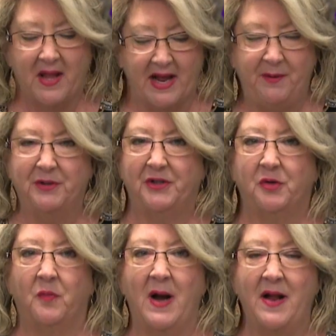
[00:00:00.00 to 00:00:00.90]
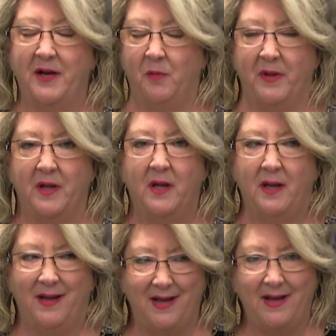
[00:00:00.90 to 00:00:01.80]
And he was surrounded with
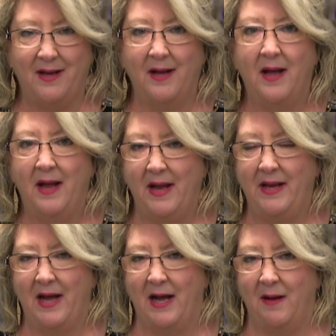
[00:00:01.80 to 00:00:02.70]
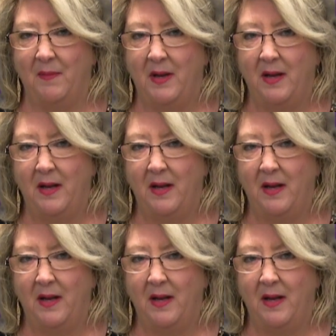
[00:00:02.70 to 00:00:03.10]
King Ahab